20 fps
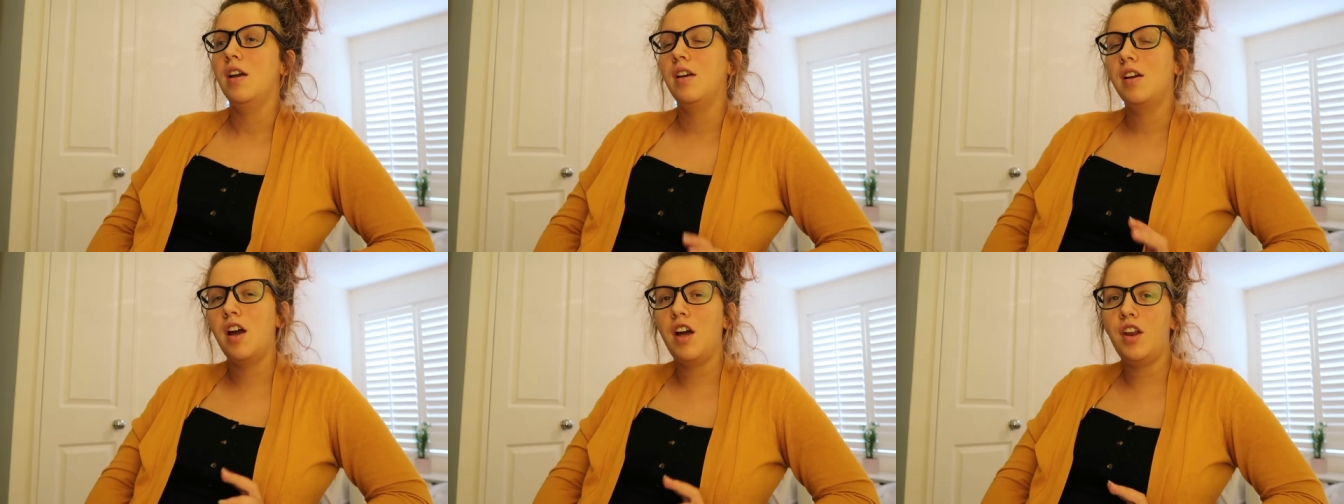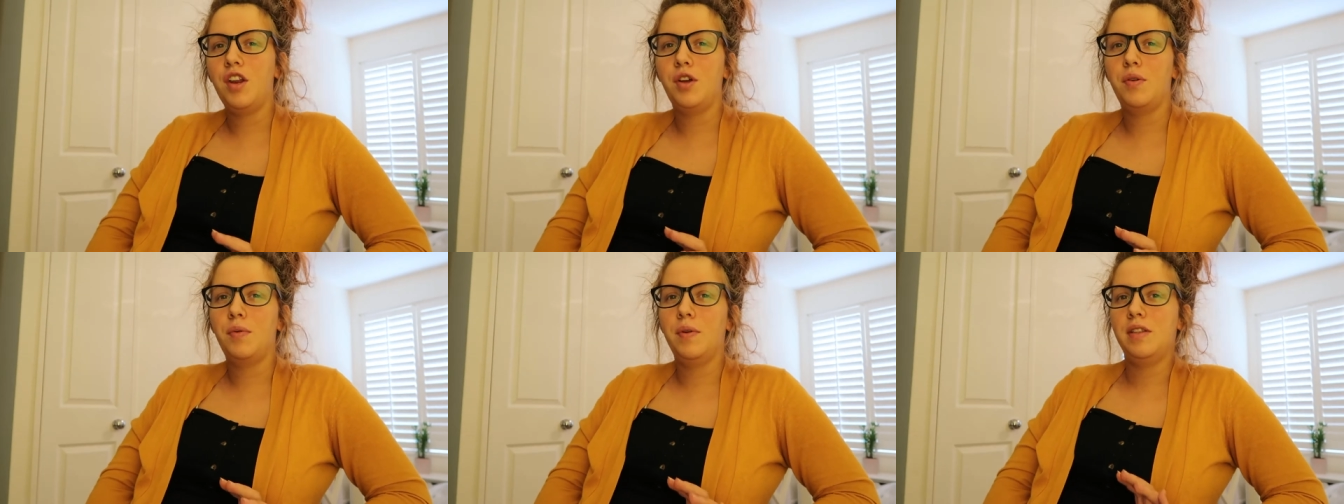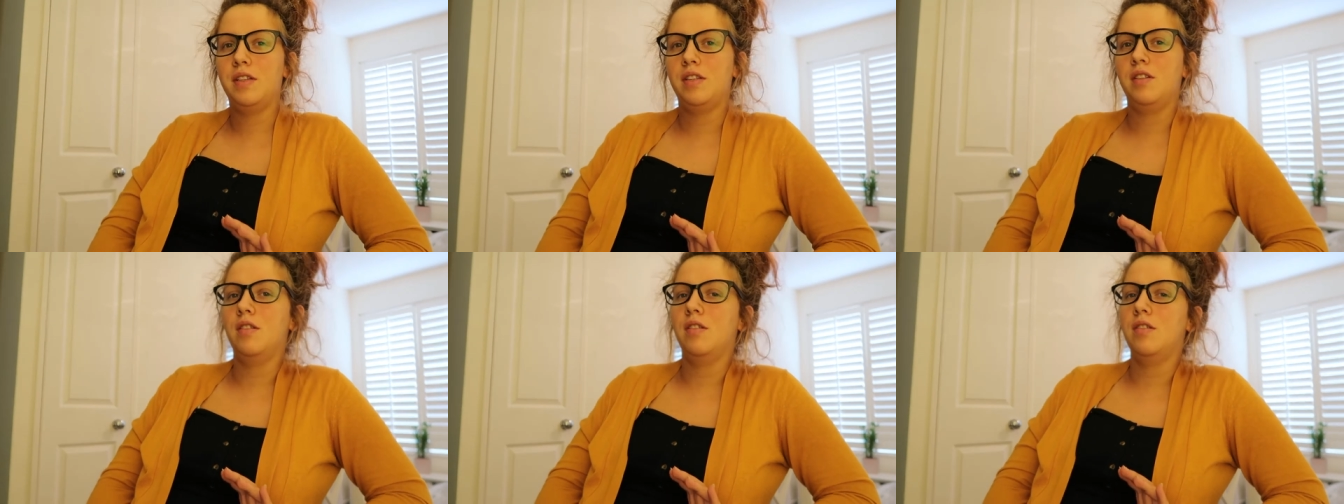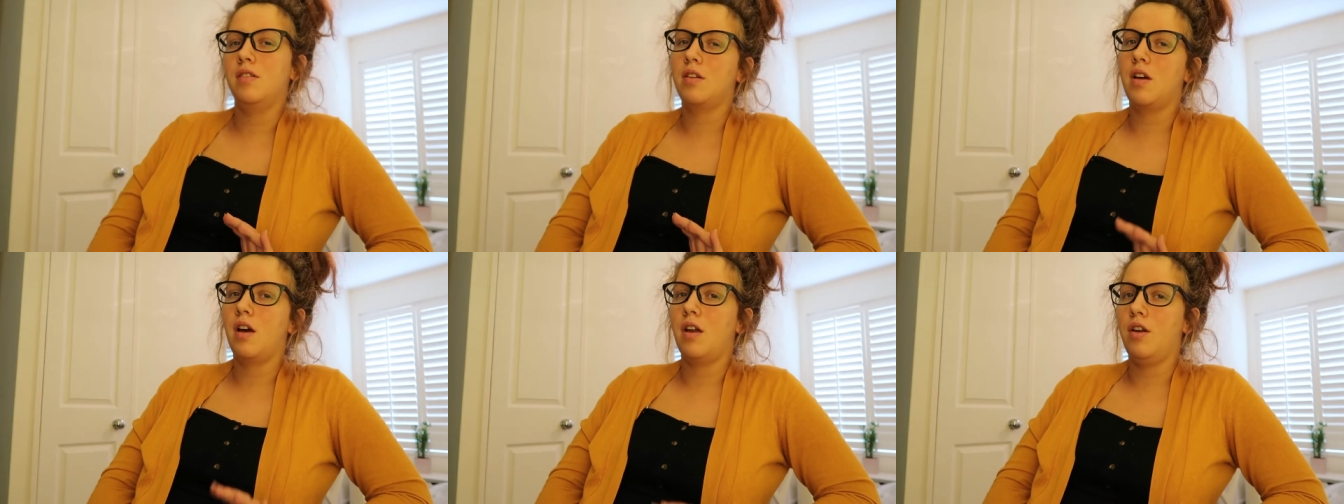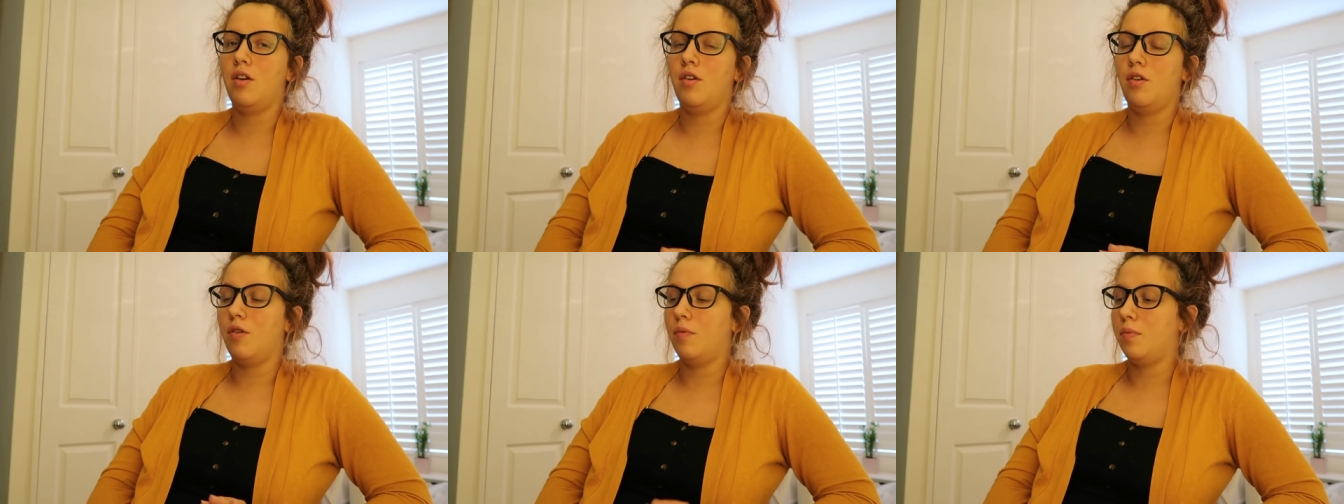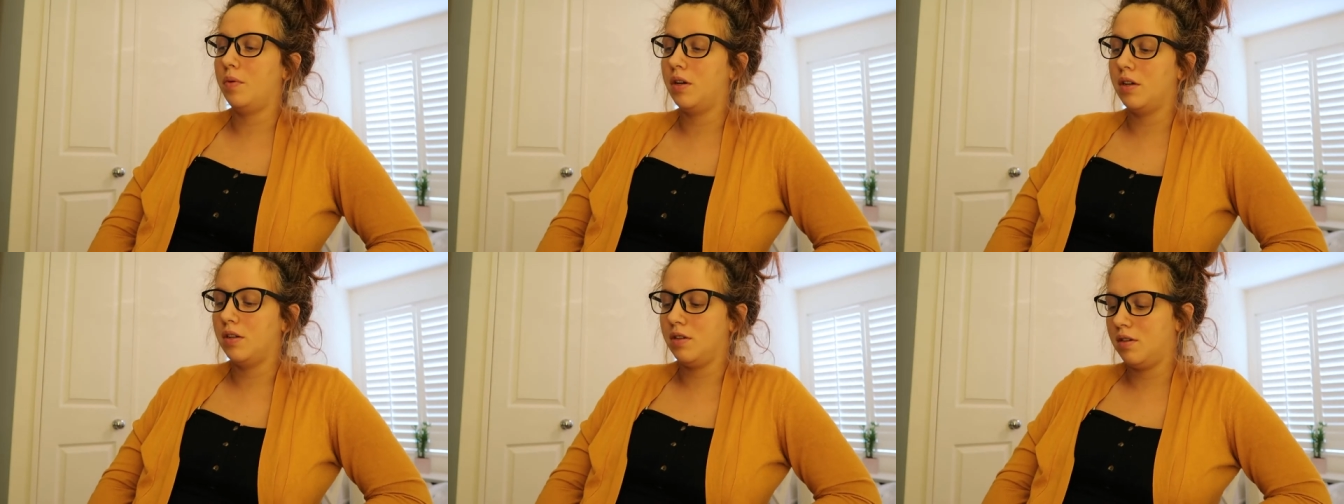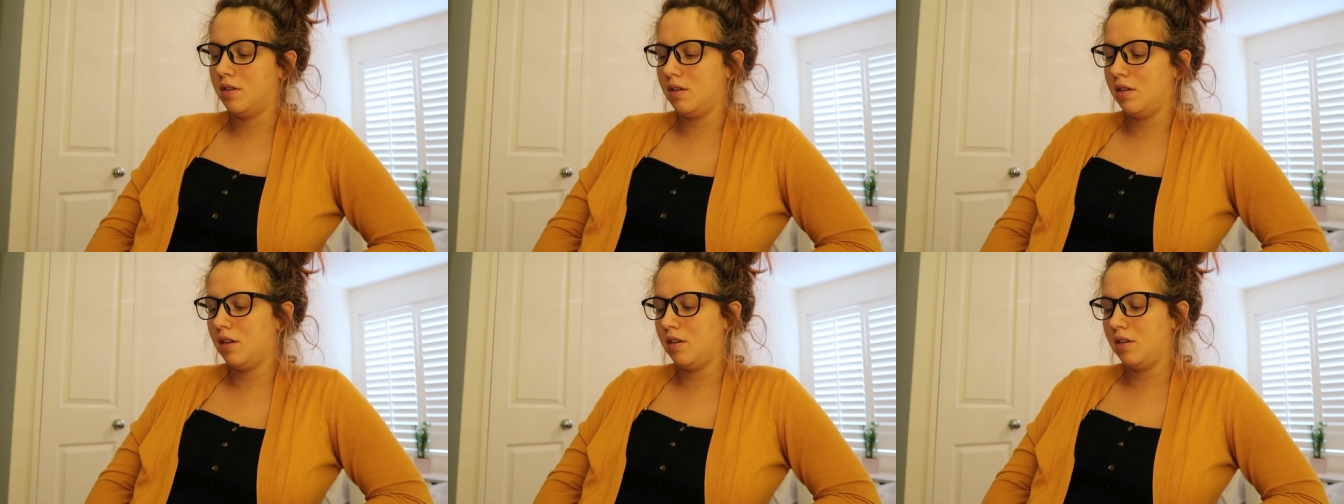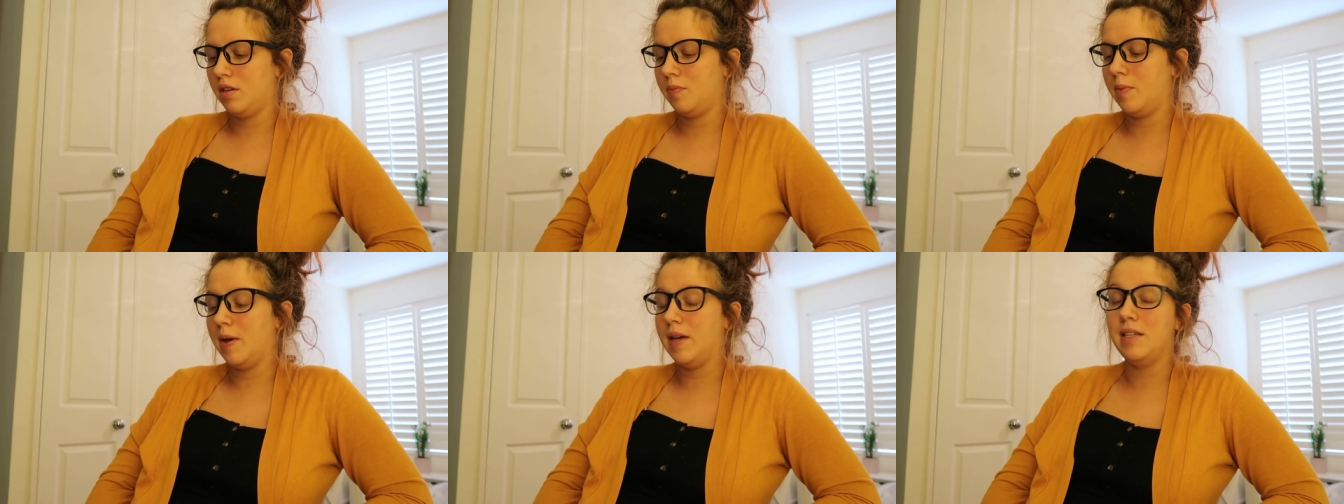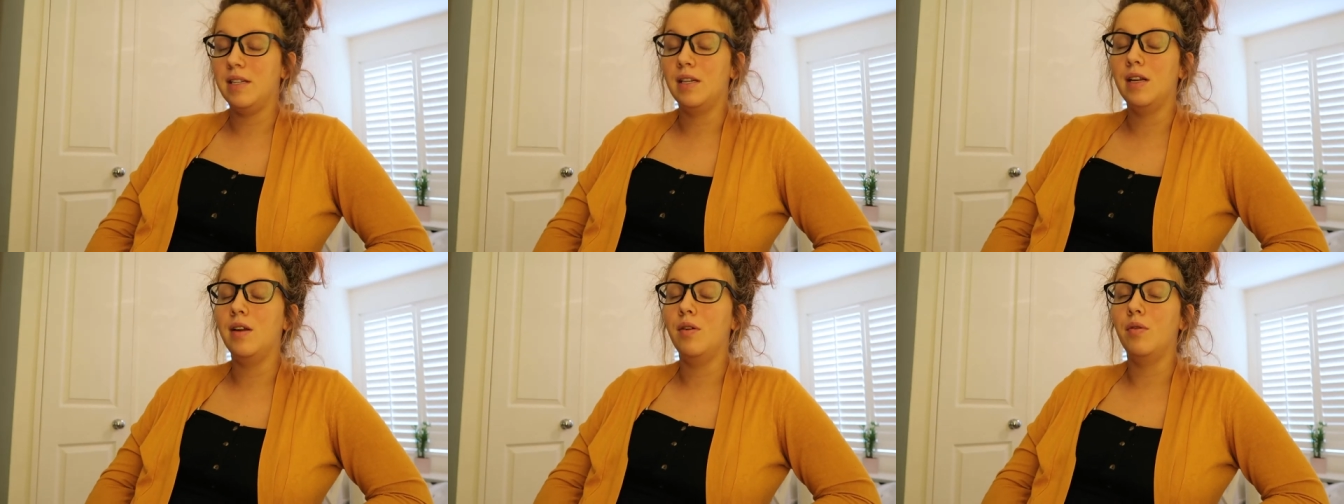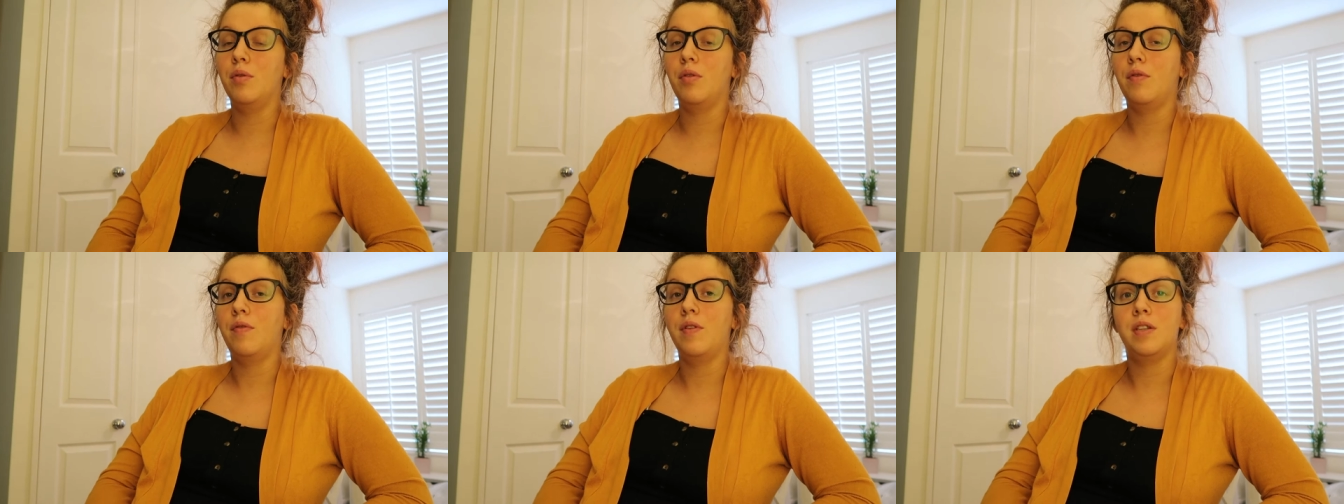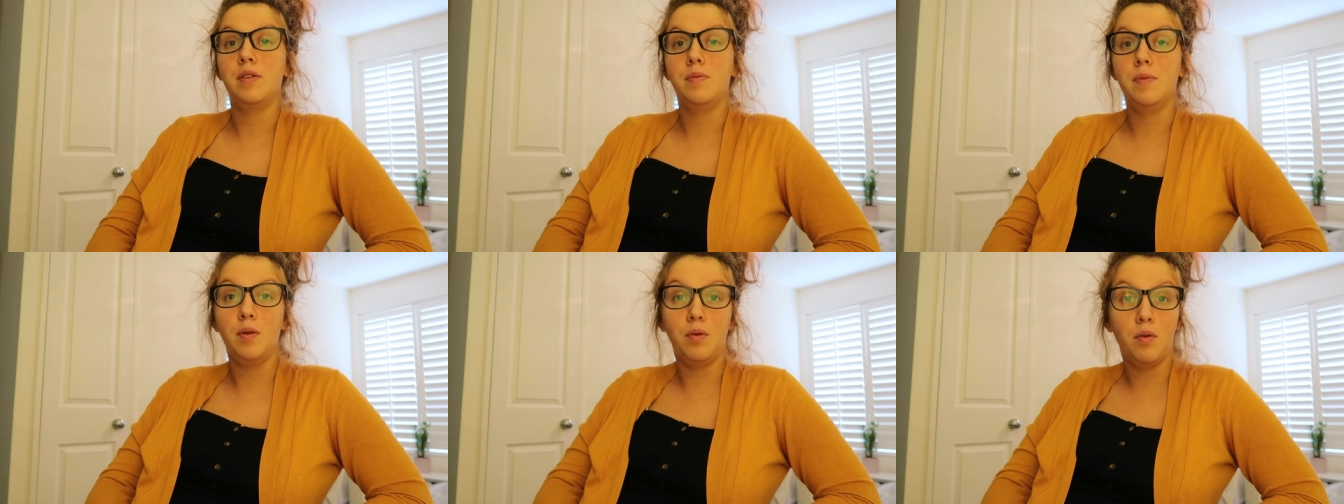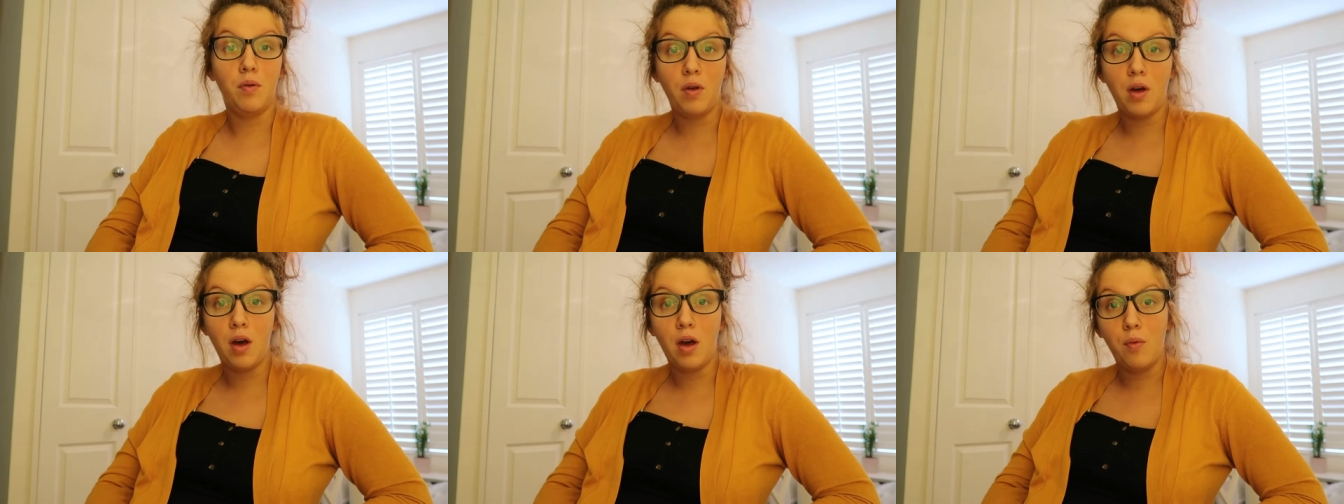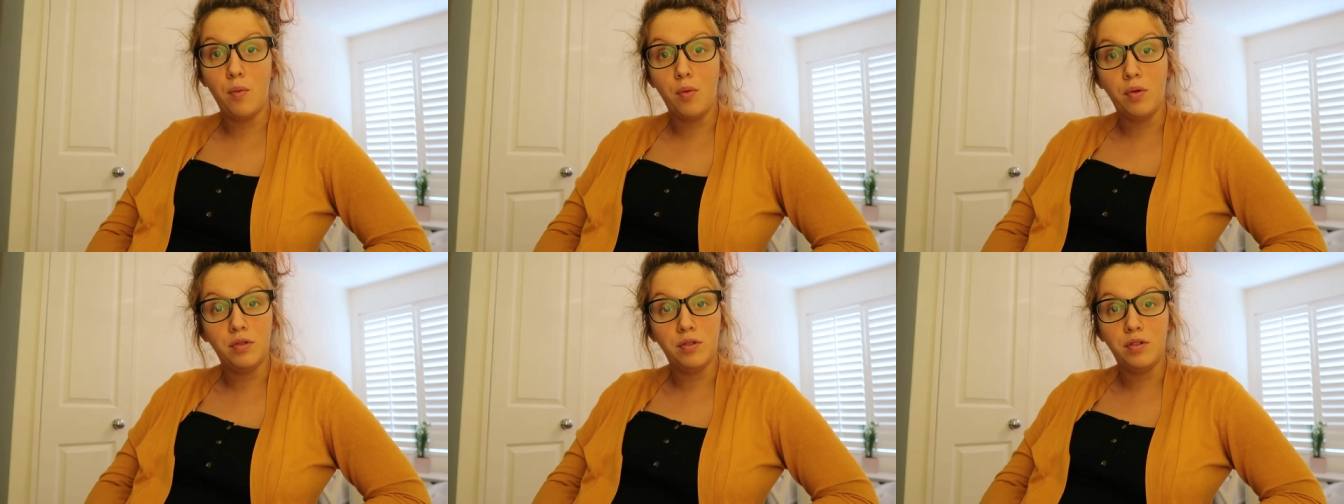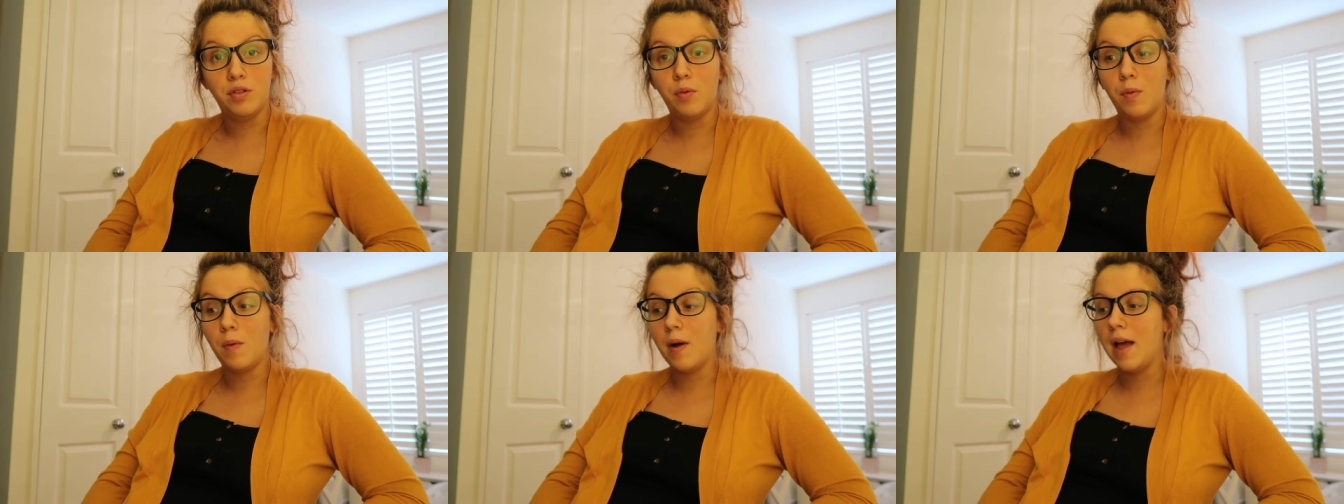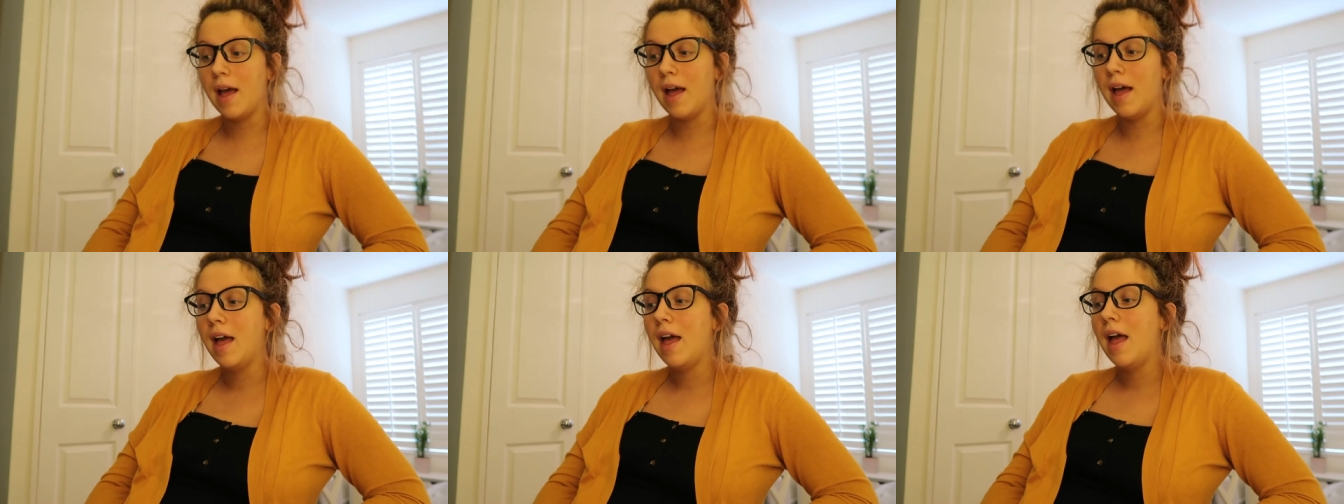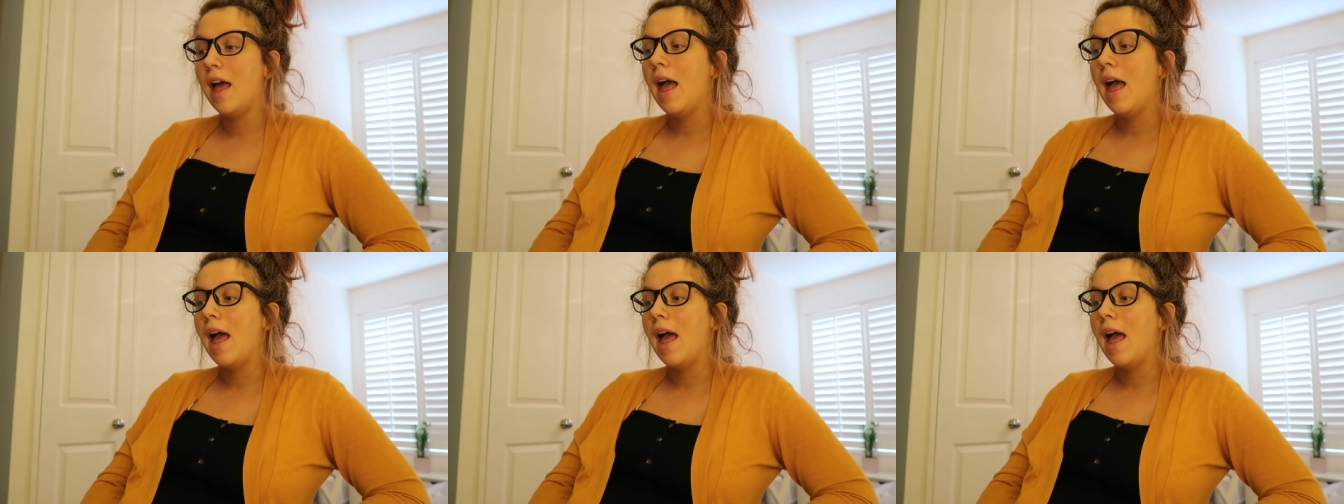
Kind of coincidence, kind of not, because this is basically all that fits me and all that I want to wear